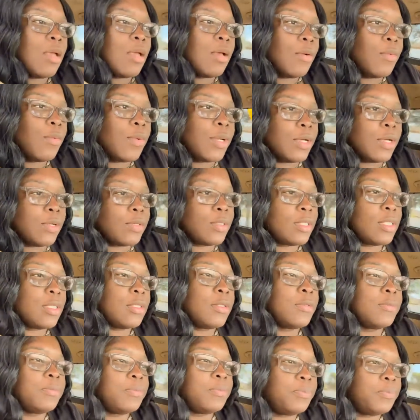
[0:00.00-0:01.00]
What
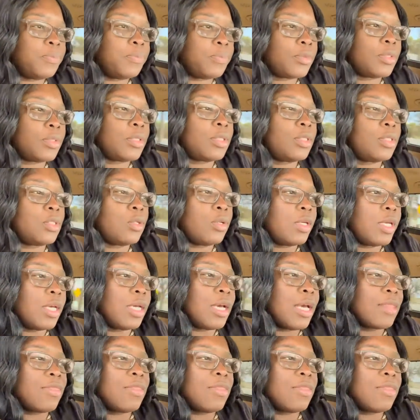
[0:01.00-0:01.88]
else? So yeah,